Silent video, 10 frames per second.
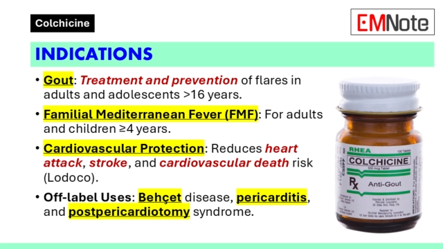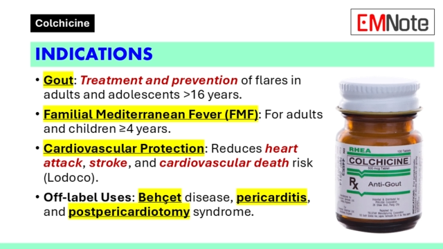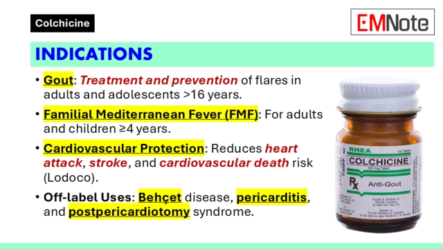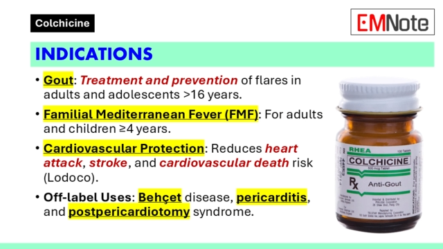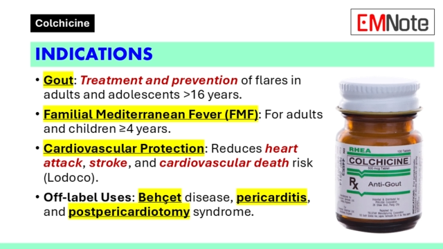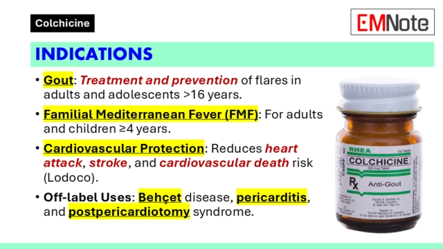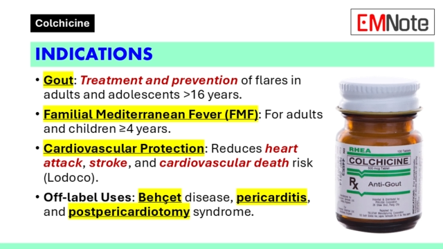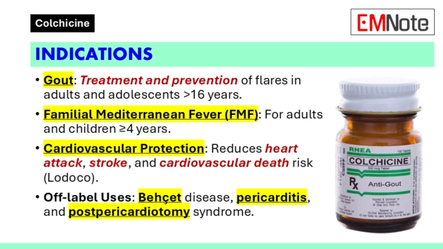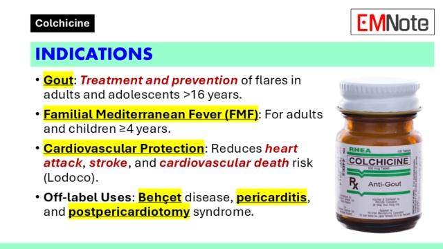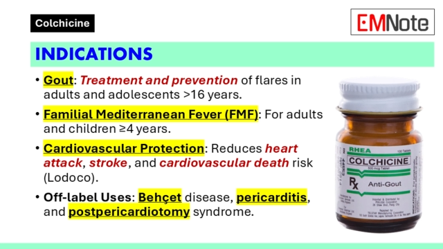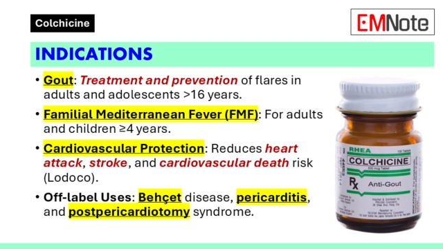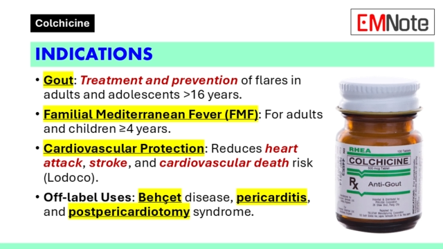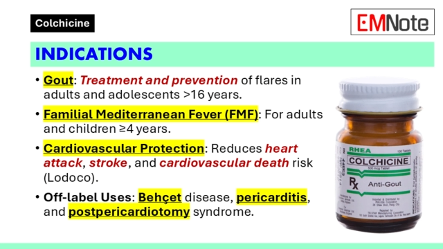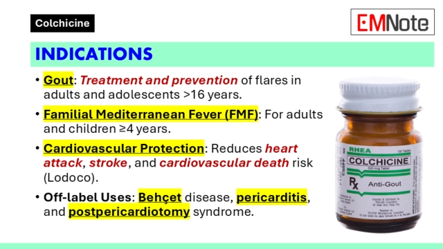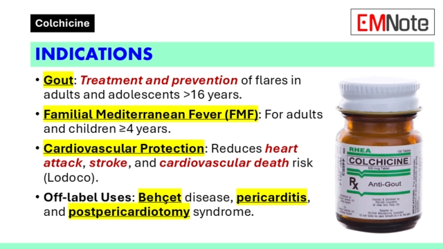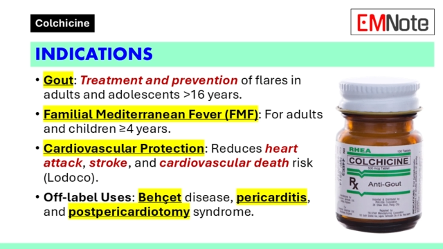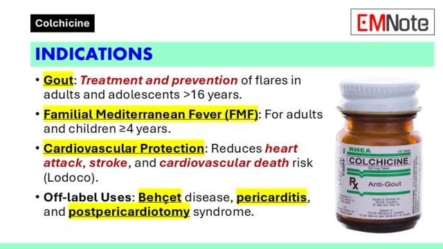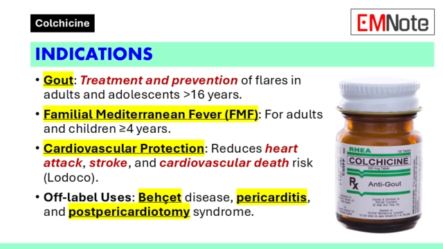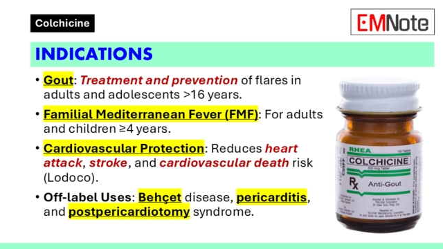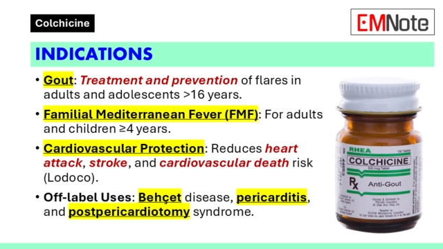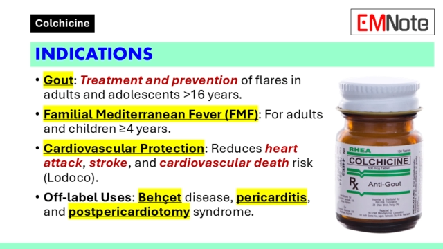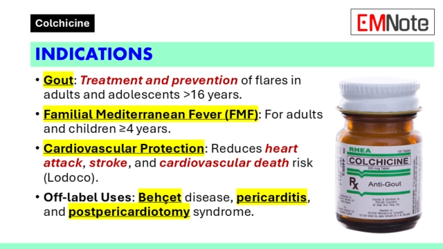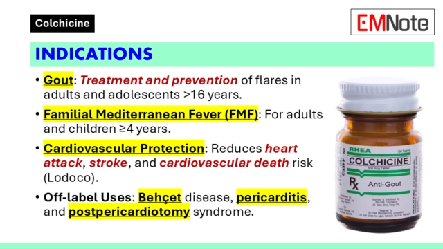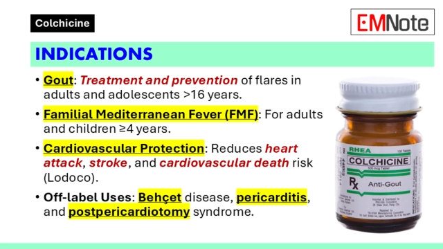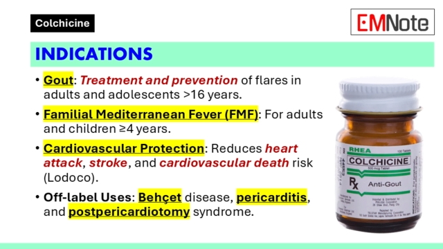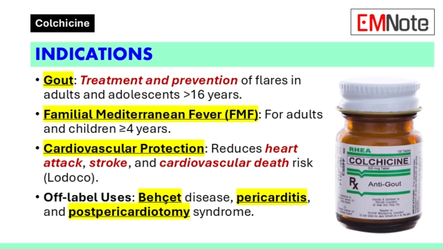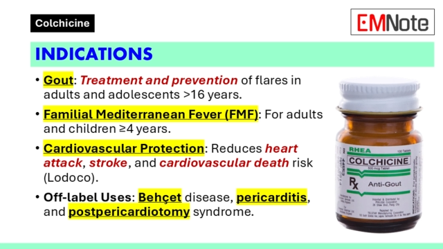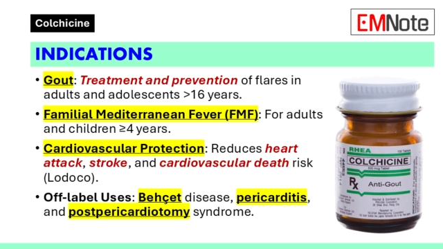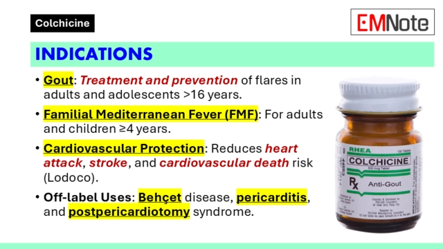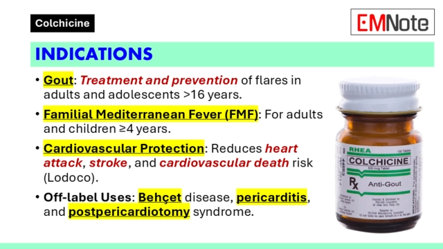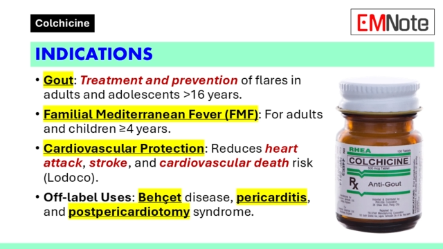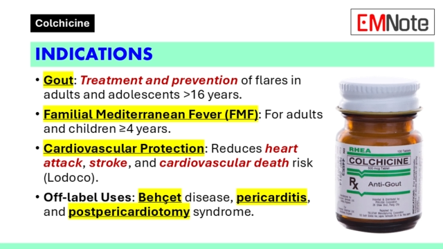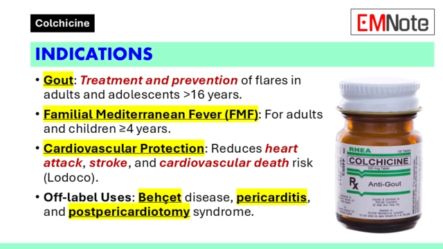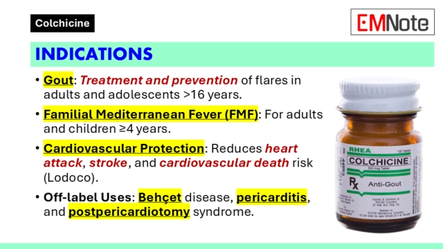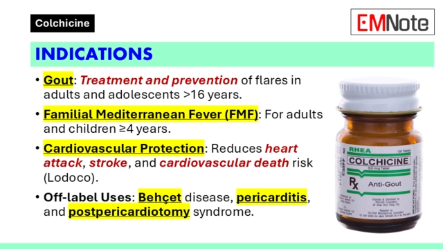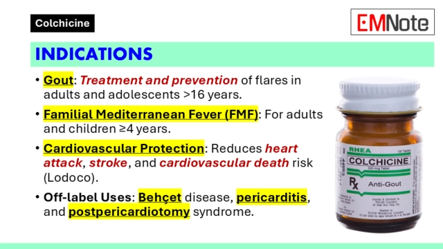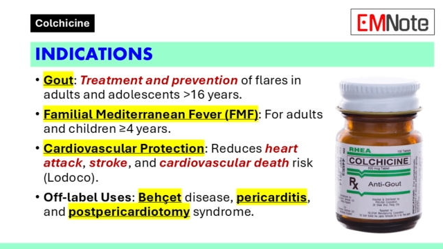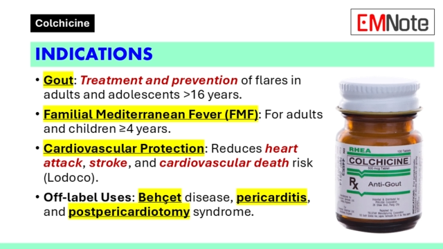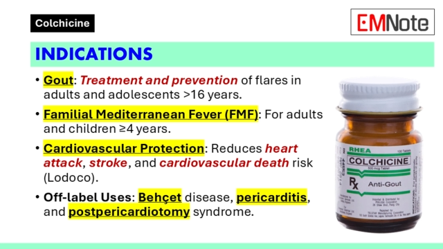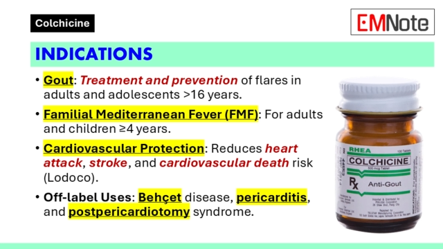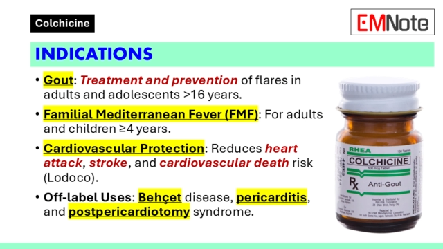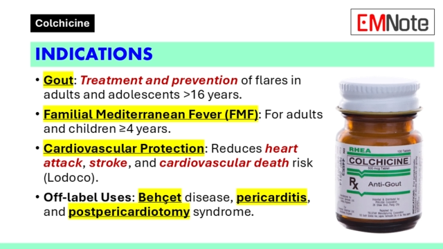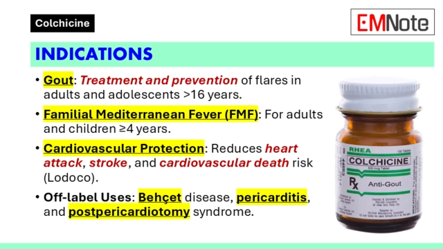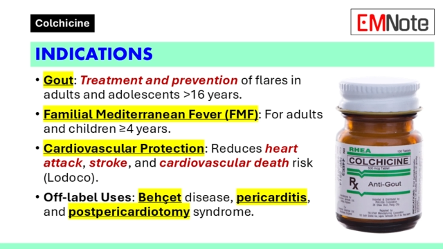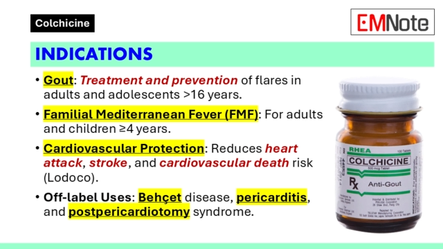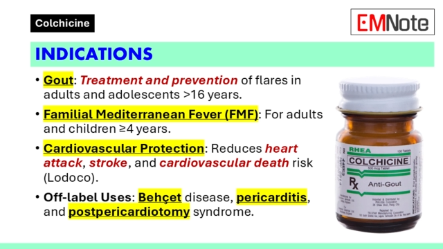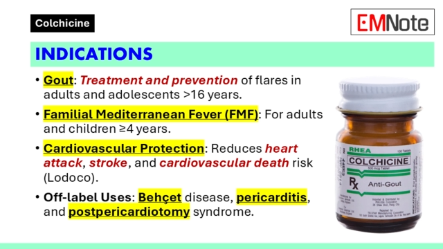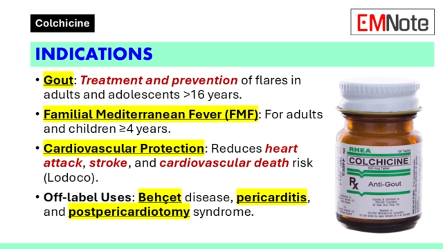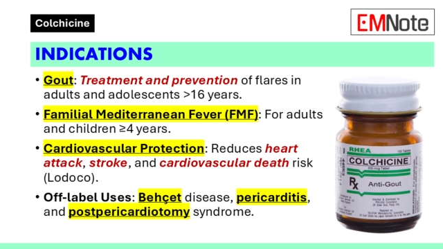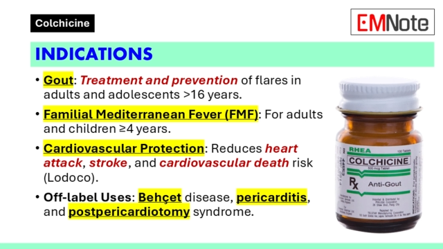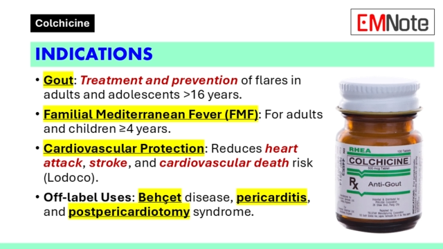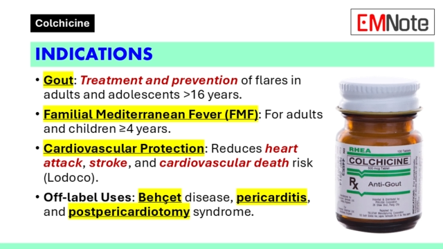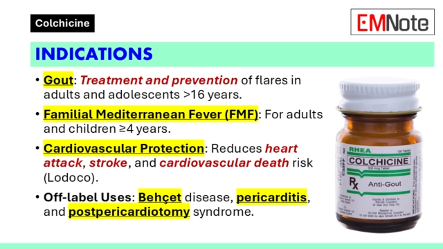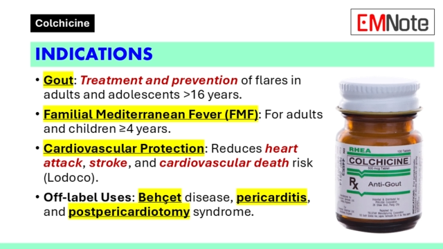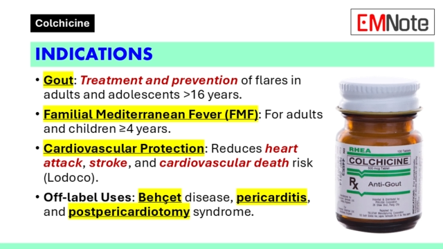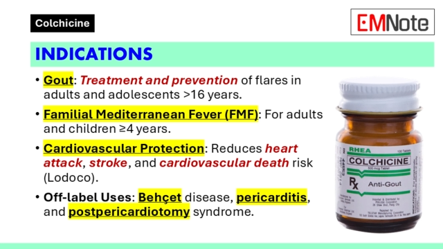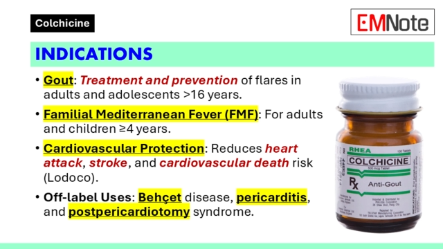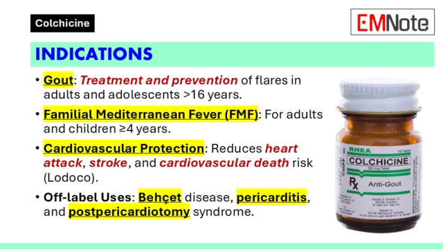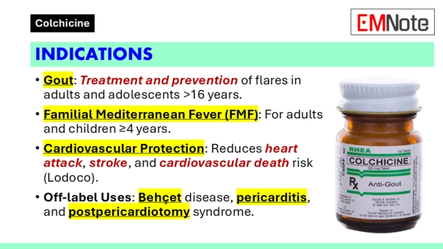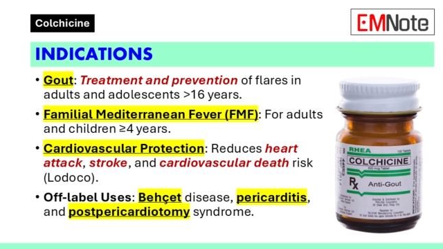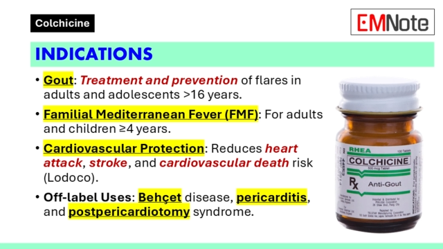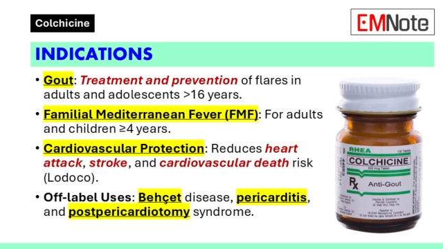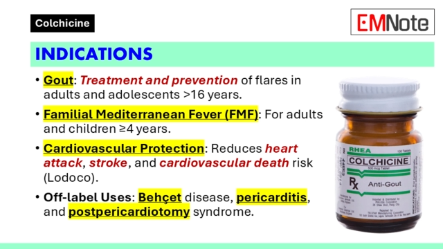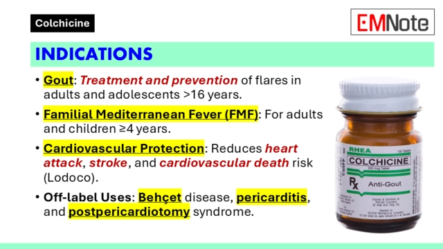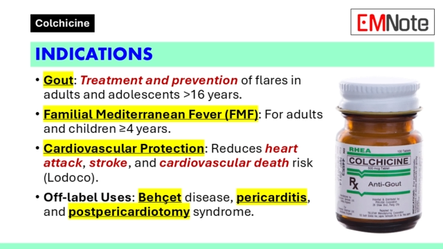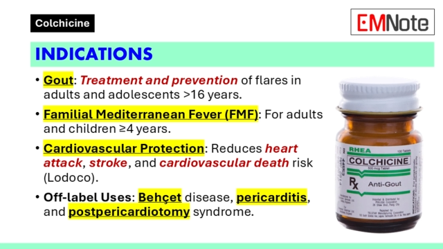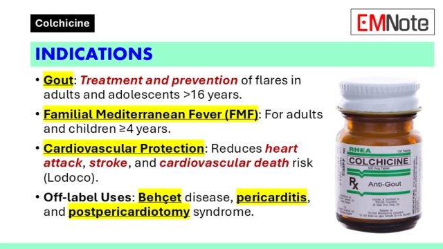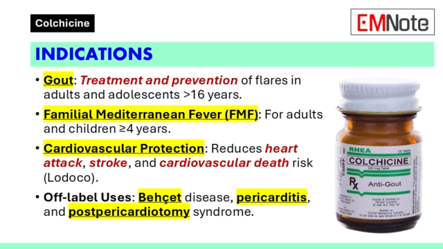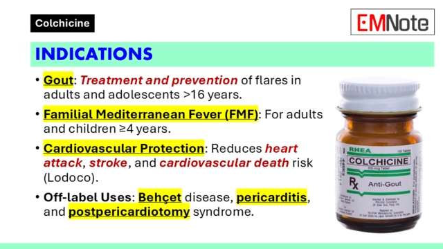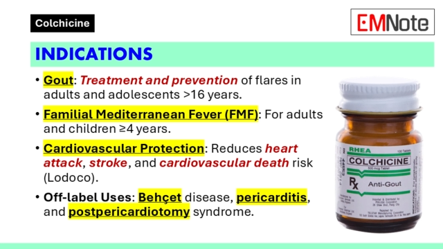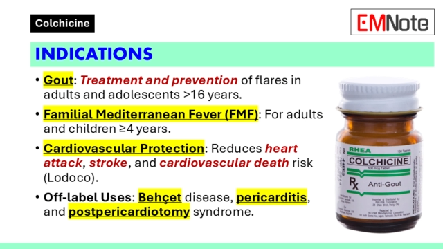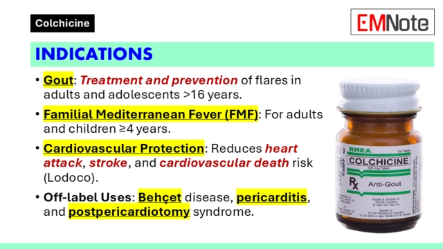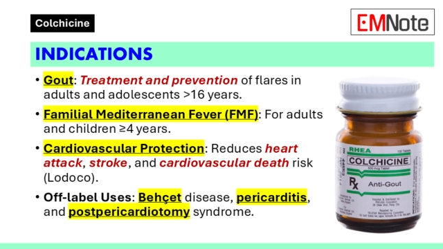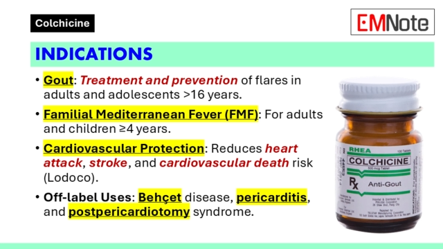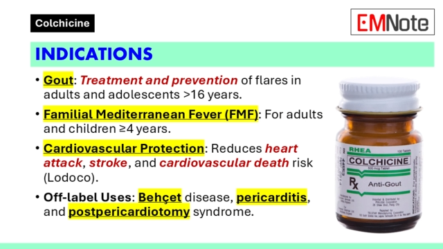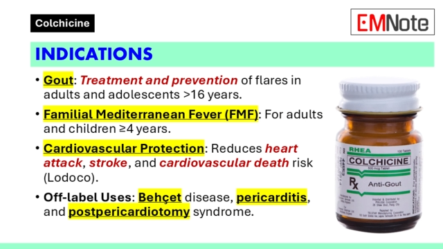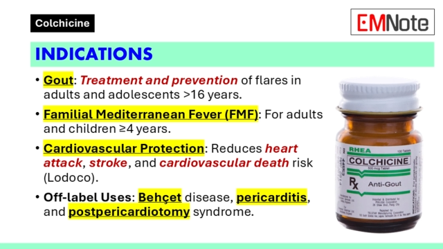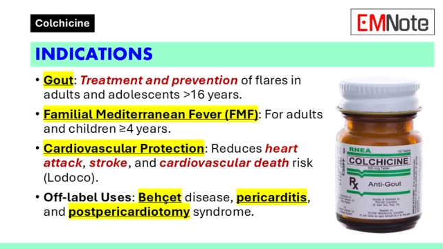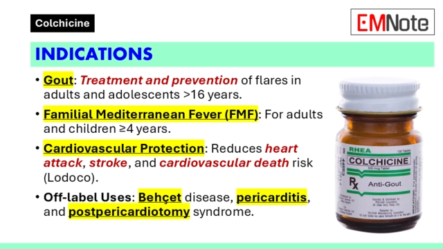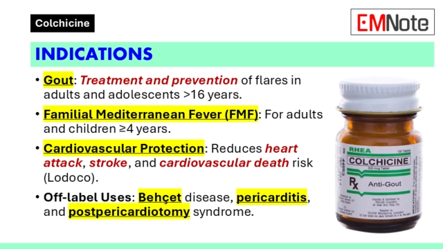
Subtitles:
[unreadable: no face in view]